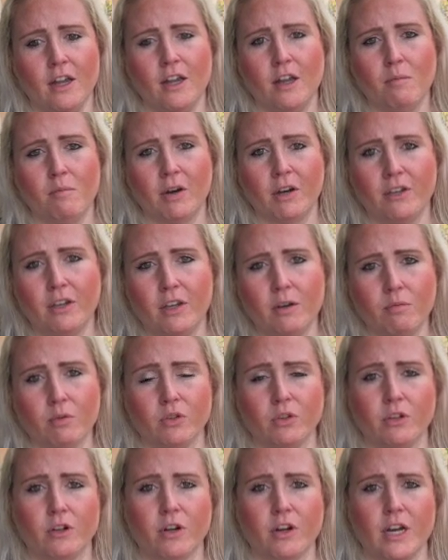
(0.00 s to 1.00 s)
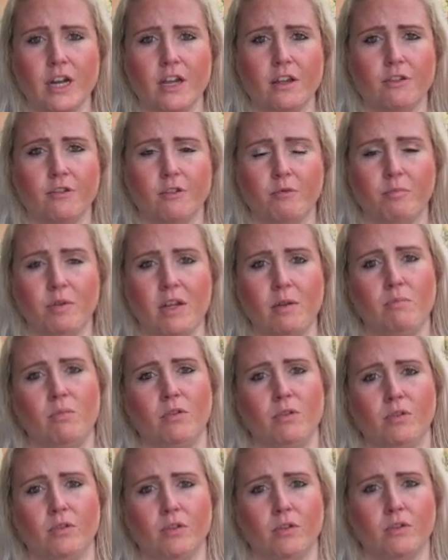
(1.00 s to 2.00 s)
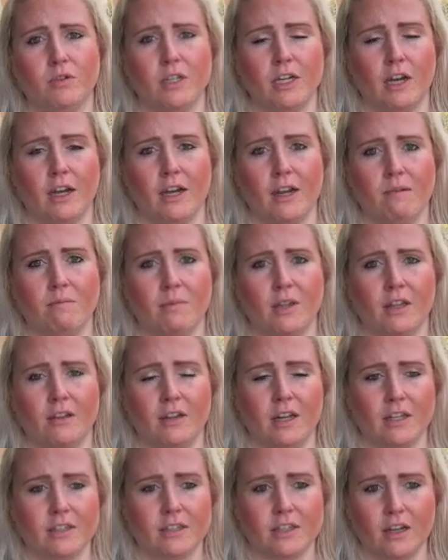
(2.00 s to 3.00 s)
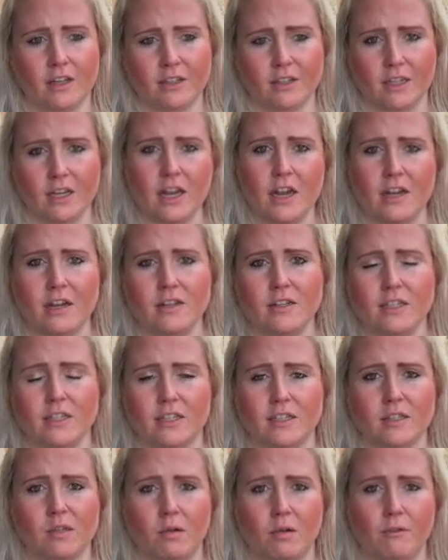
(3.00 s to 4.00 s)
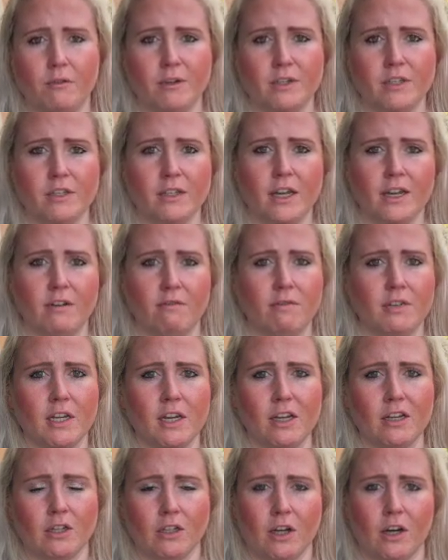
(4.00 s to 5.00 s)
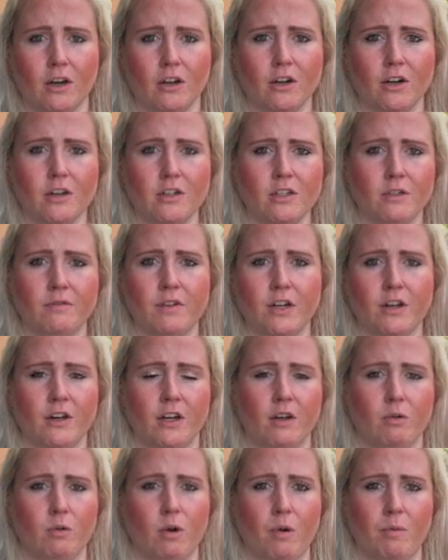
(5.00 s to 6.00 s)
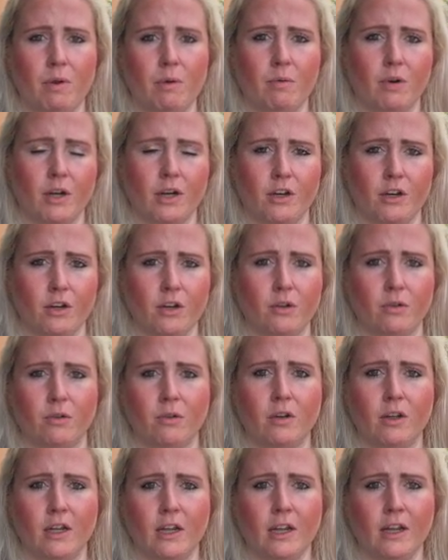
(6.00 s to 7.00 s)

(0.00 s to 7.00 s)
But I think we're learning through people and through time that that's not the case. And some of us kind of take longer to figure out what we want to do.